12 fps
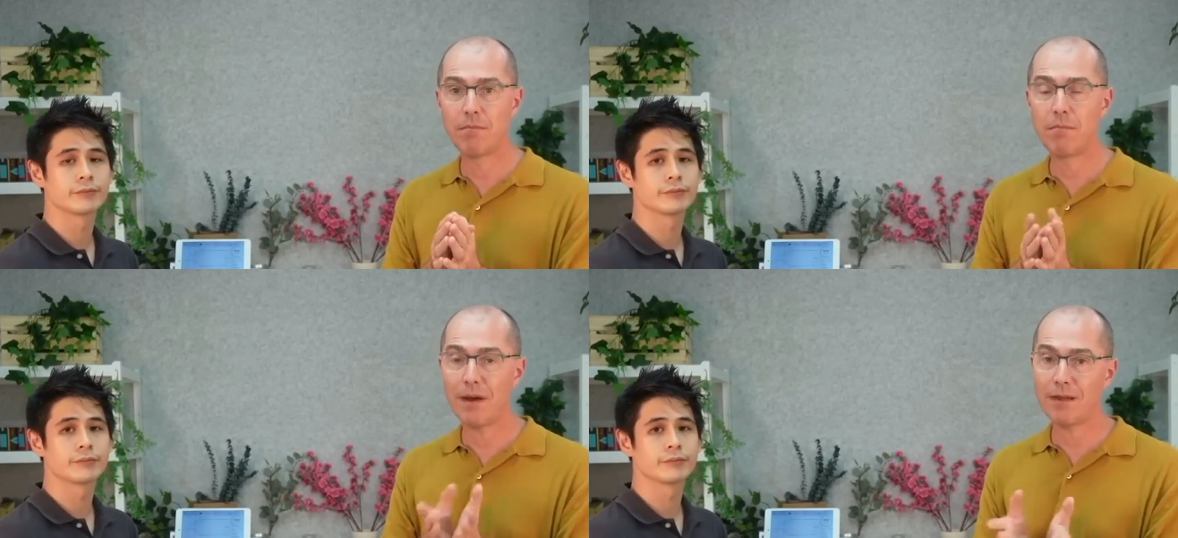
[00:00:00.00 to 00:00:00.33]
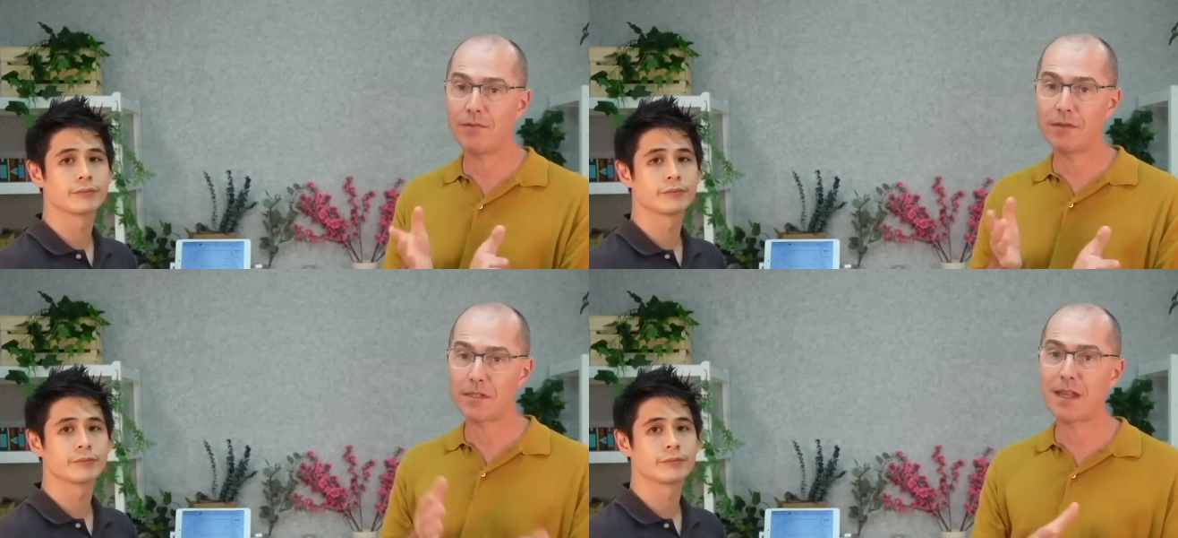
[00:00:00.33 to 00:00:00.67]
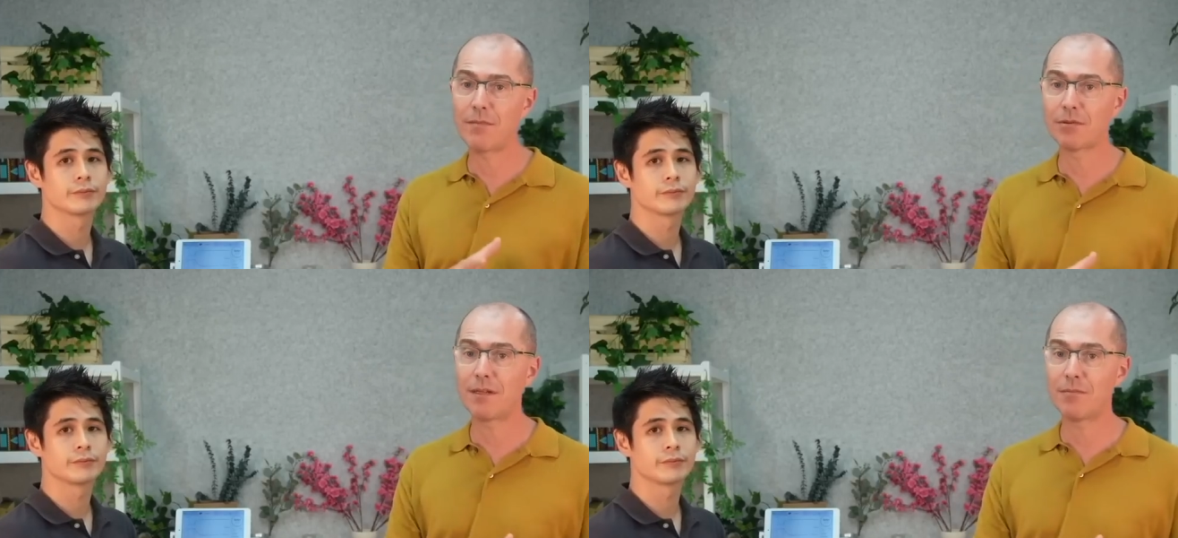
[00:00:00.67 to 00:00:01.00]
Speaker 1: but with
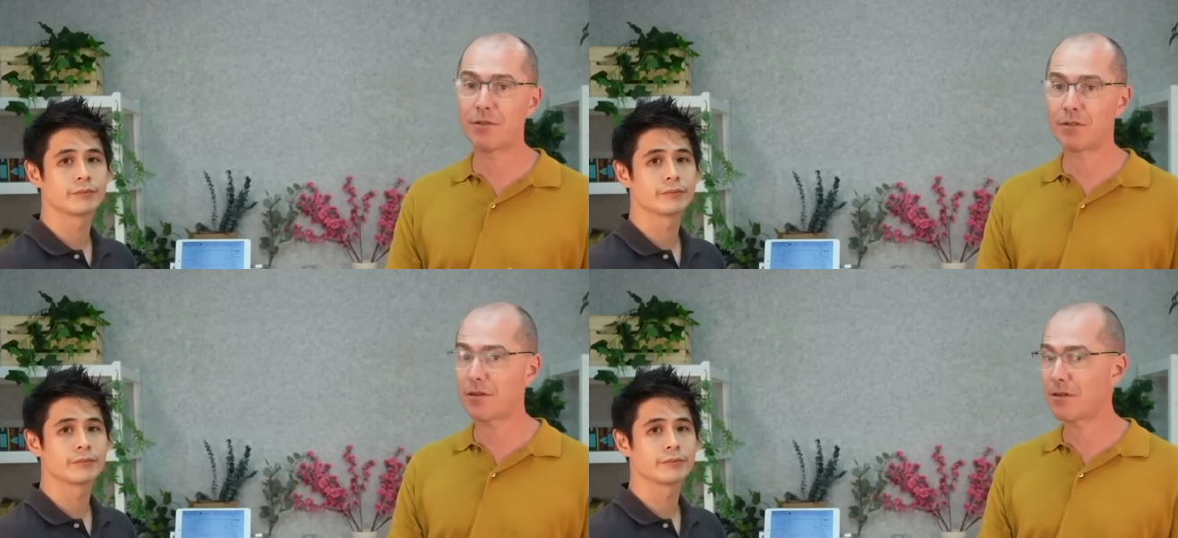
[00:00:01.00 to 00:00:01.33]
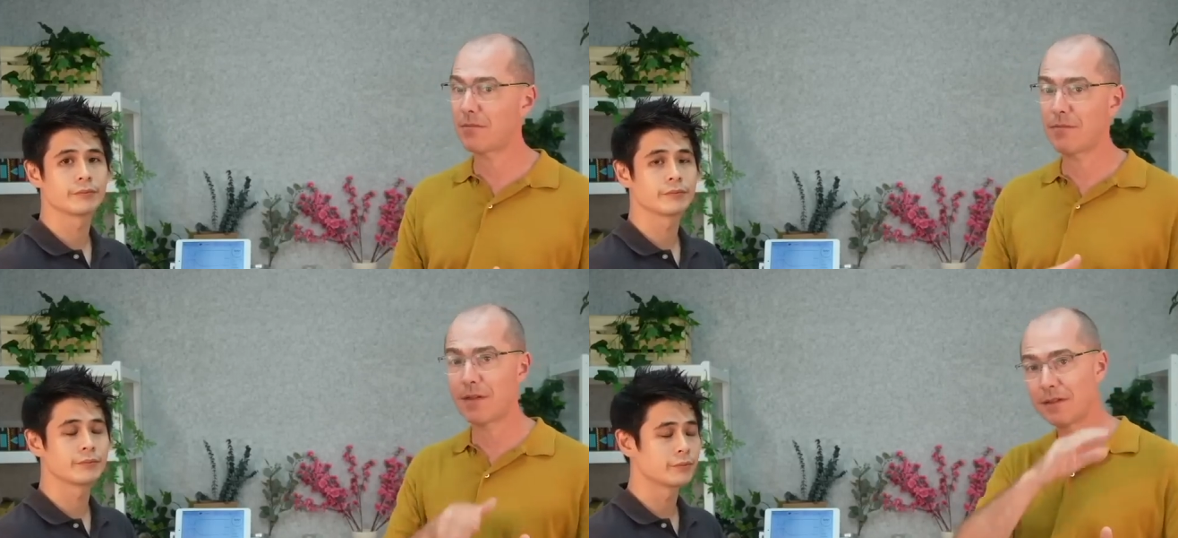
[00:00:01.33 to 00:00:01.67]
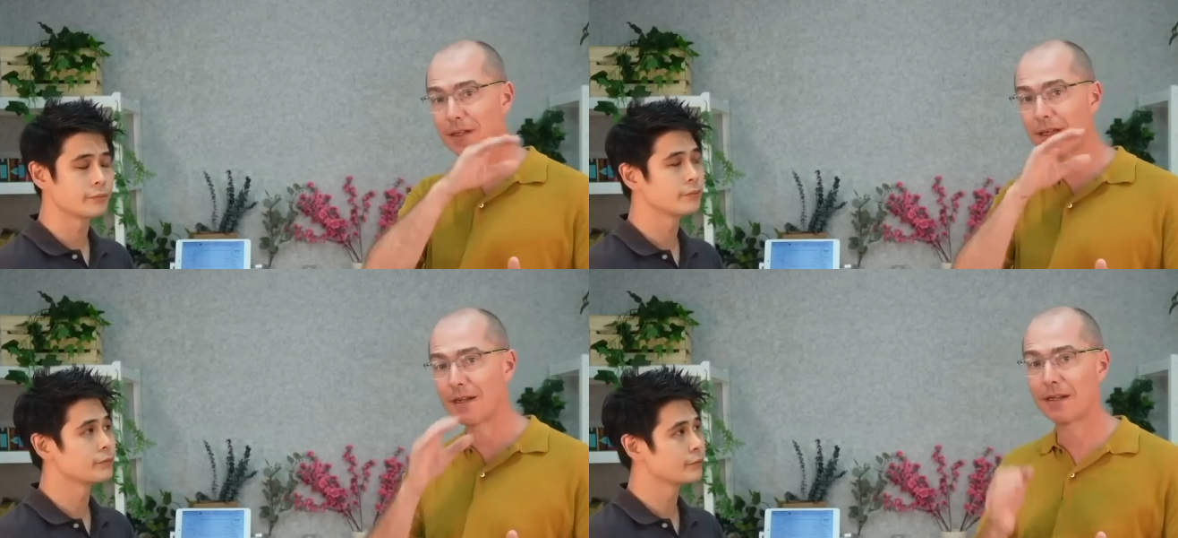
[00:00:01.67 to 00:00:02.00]
stable temperature, uh,
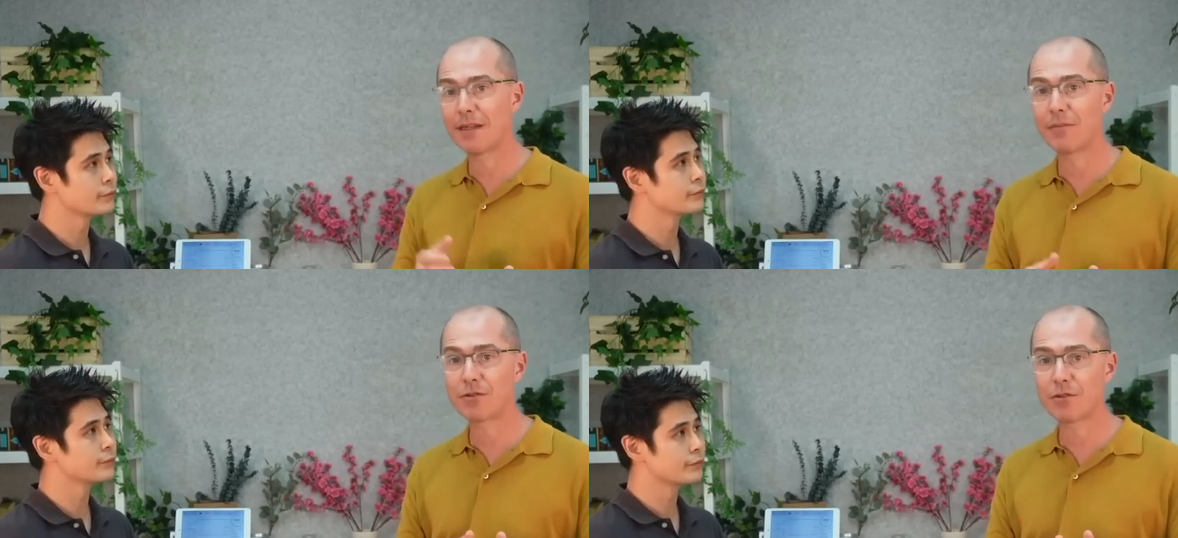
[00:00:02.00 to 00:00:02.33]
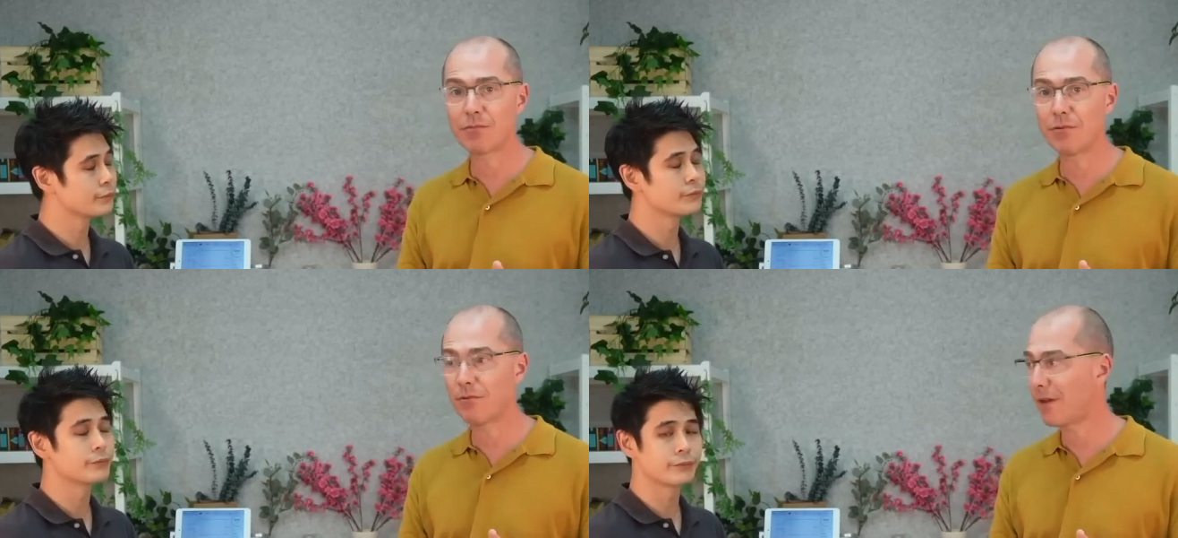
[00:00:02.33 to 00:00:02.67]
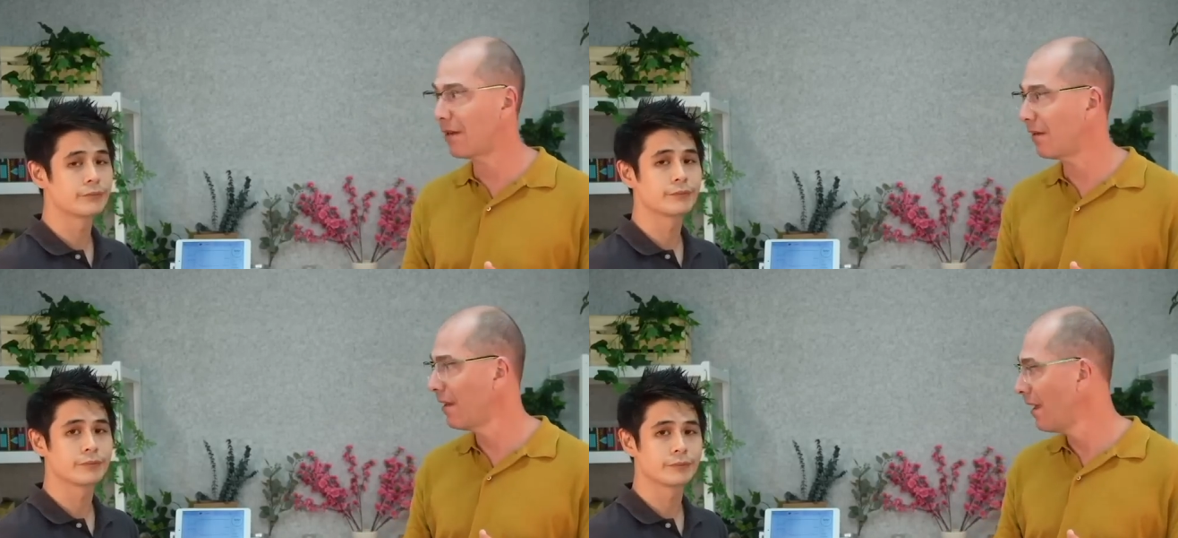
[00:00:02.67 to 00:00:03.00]
and temperature profile.